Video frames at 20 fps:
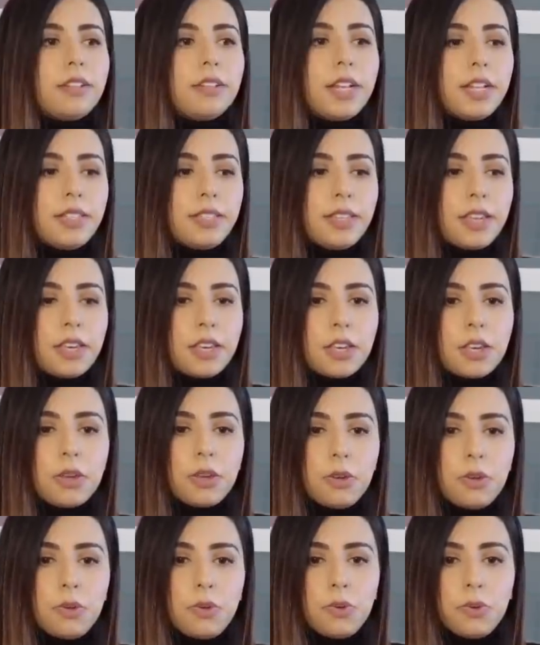let's say
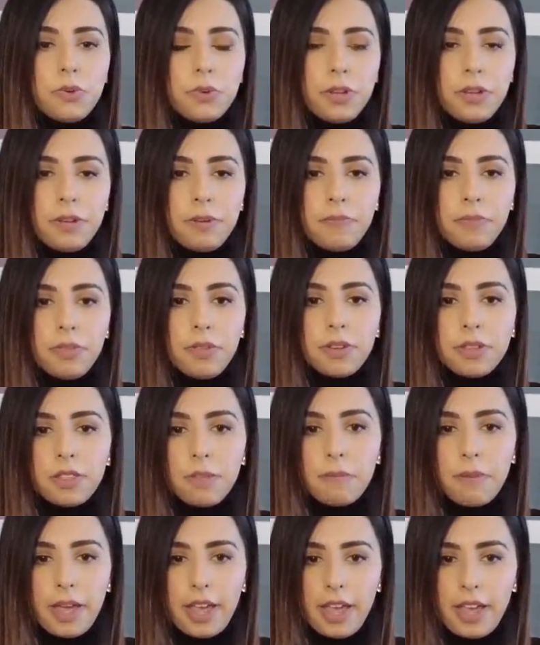you look at
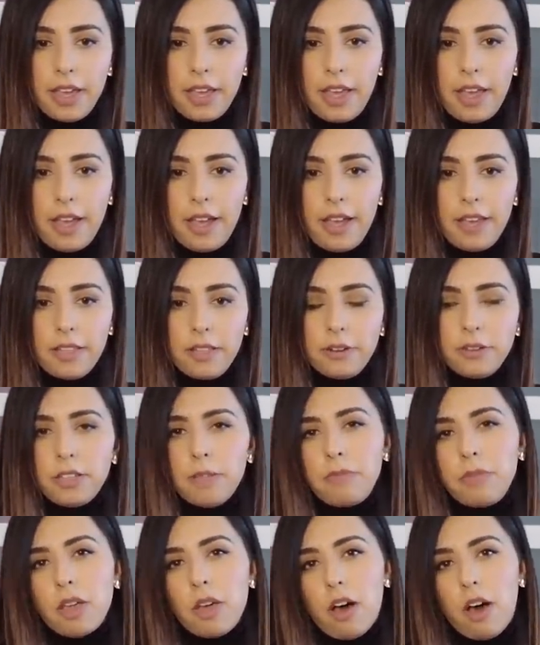the bag and there's
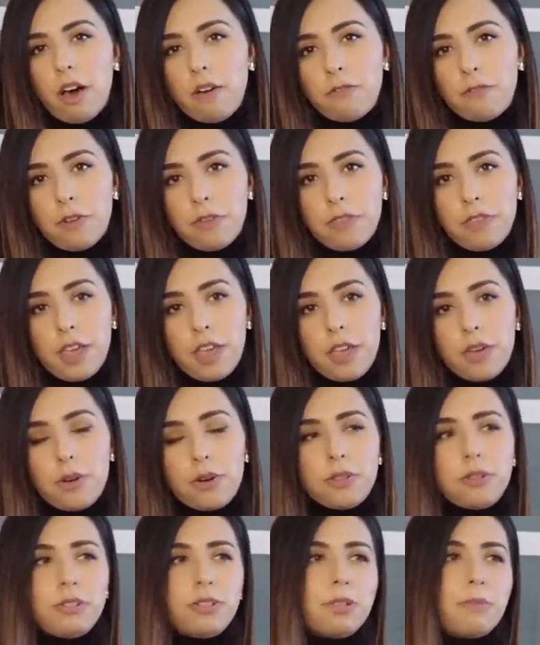something off with it,
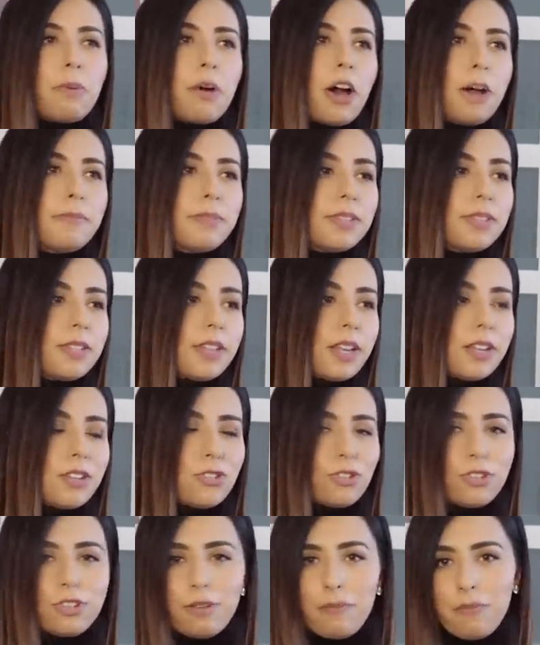or there's a pop
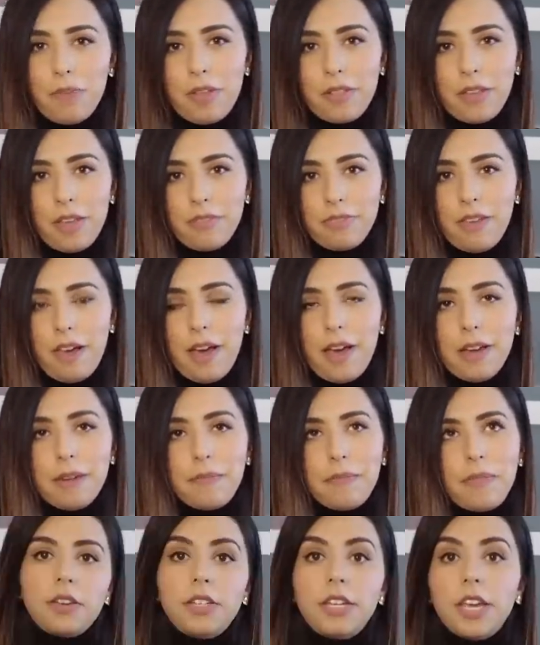stitch or something like
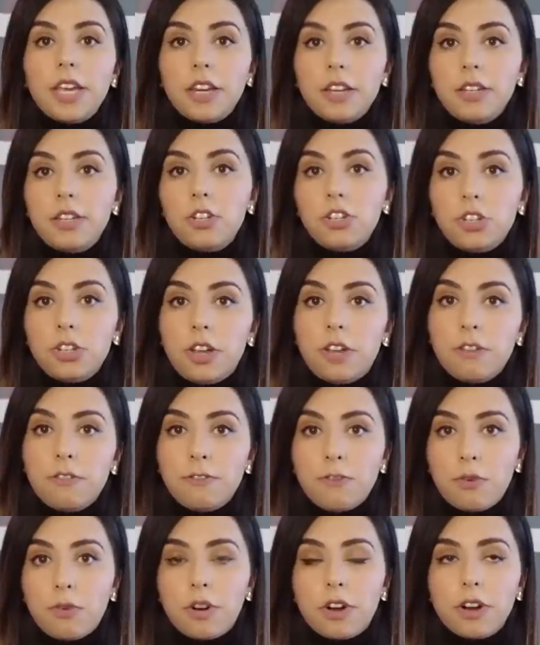that. You take it into Chanel
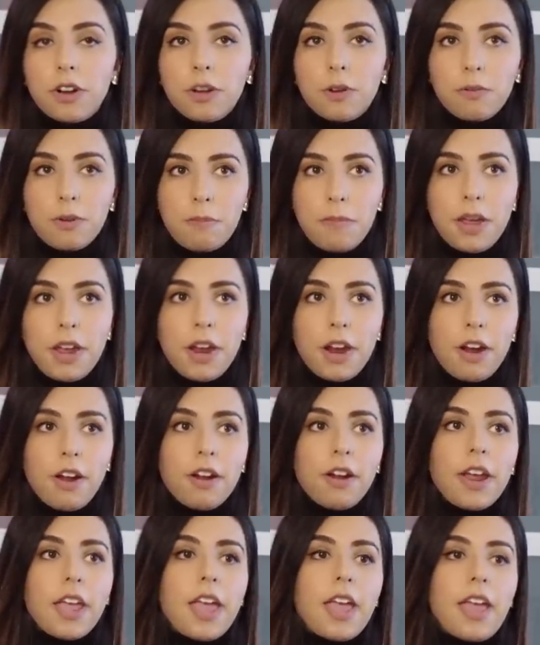for
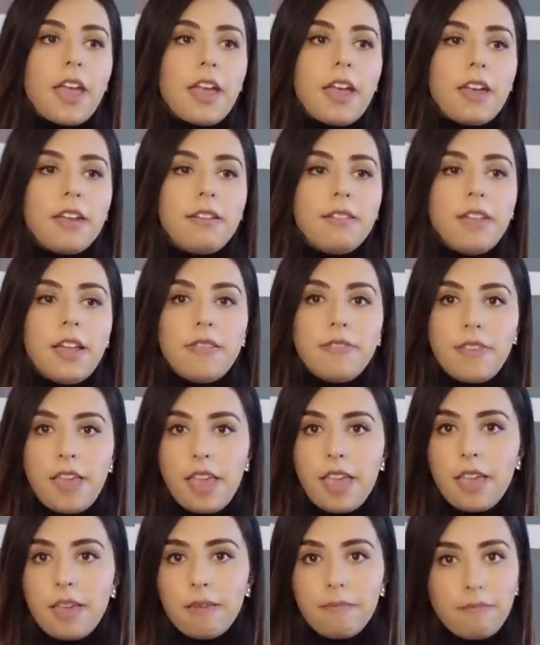repair, and then
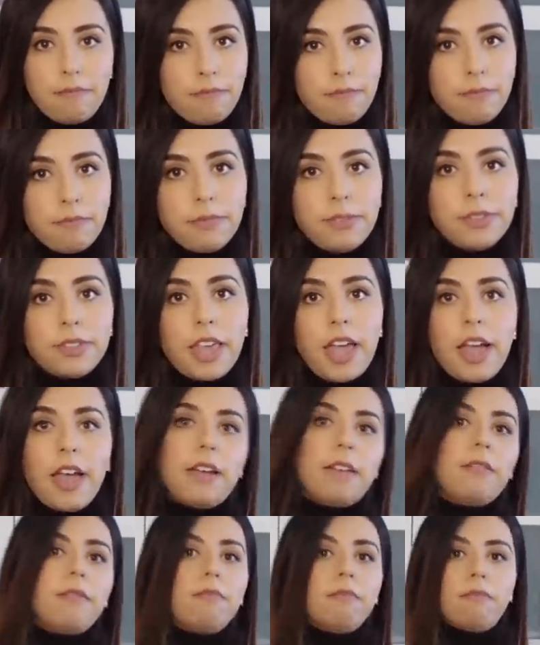they
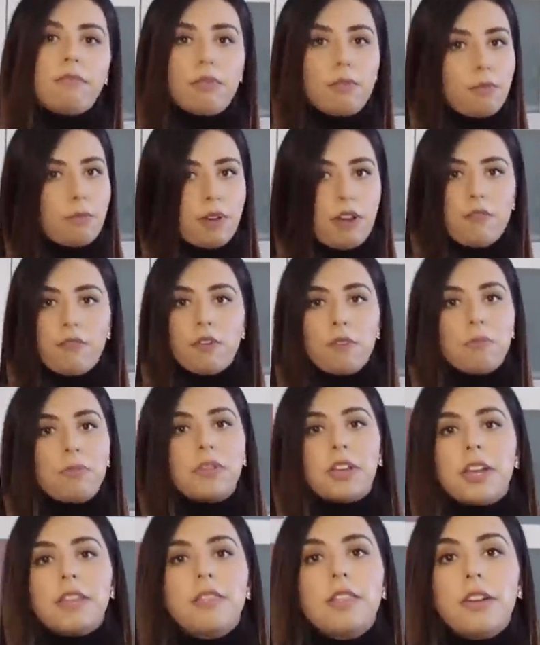scan the whatever
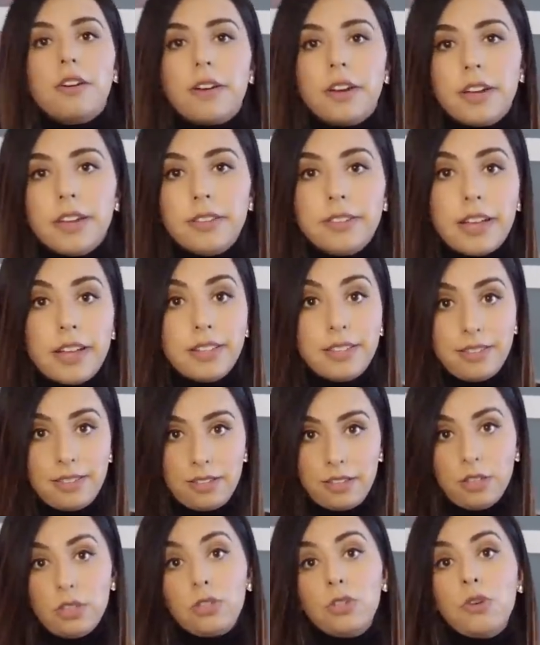plate there is,
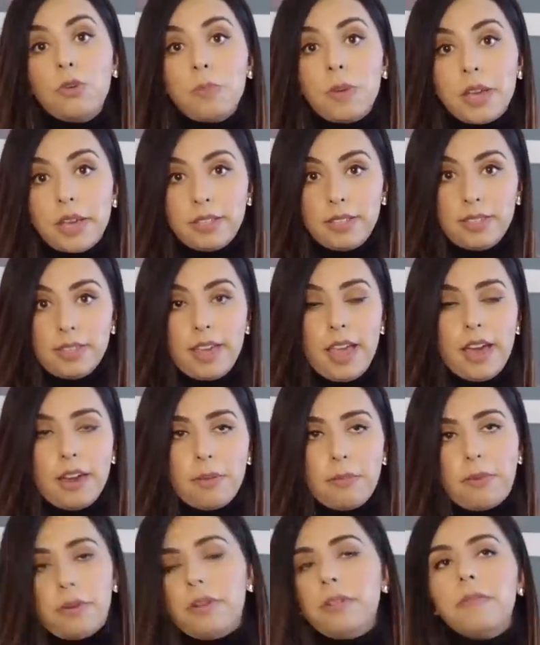that's assuming it's
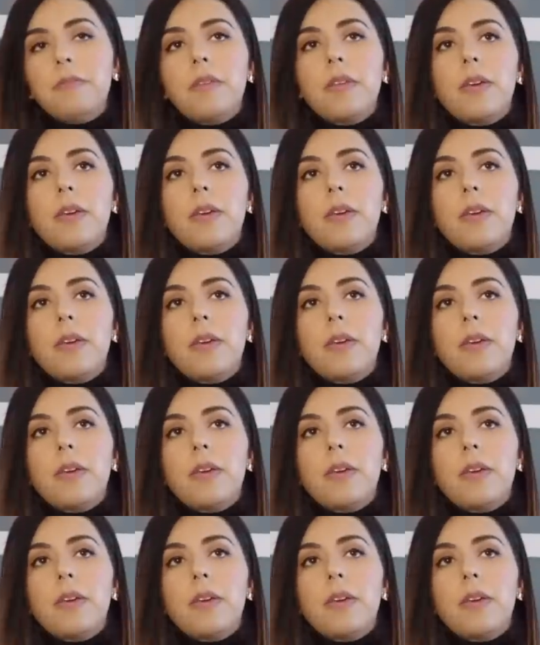scannable.